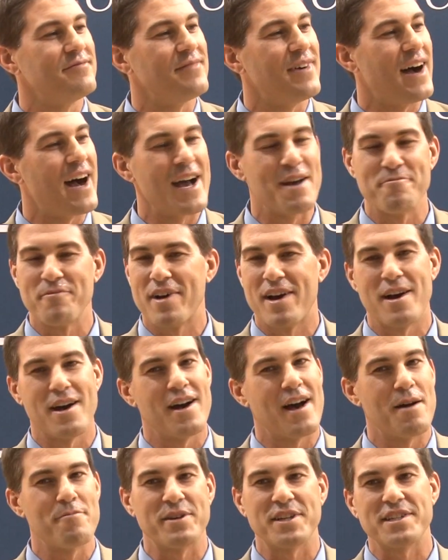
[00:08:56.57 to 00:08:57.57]

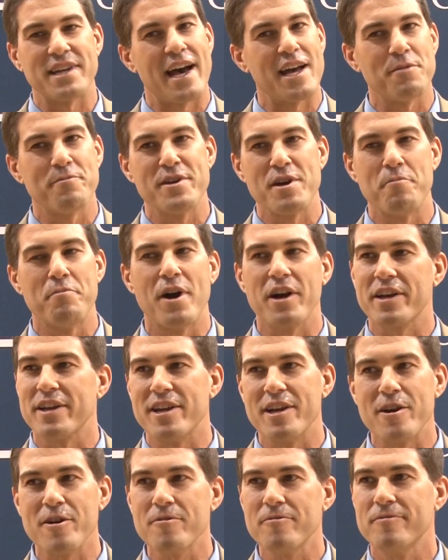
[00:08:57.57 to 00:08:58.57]
I'm excited to be a
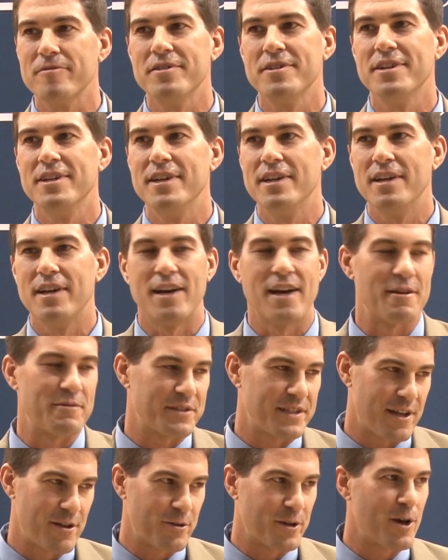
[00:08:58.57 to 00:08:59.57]
Buccaneer. I
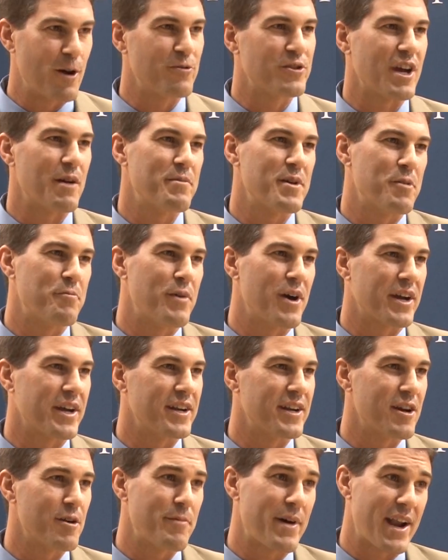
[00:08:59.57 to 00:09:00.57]
was telling Coach, I've been a
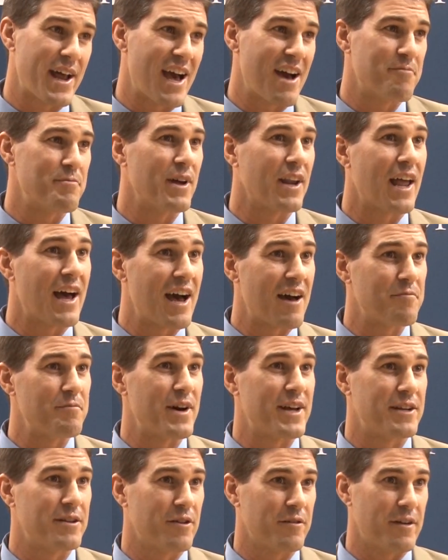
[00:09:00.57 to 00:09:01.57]
Buccaneer about half my life,
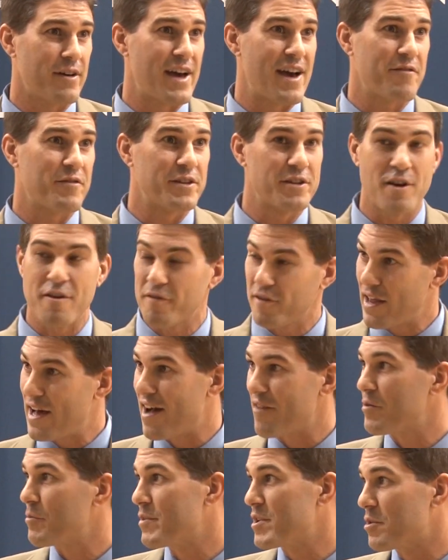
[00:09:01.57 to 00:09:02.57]
half adult
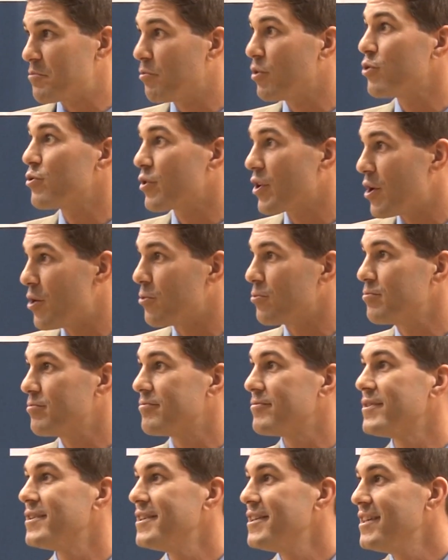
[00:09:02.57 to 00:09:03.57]
life. I've been in blue and gold.
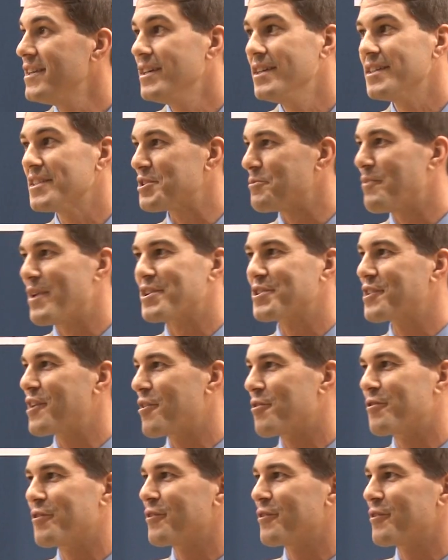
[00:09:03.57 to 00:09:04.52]
It's the best color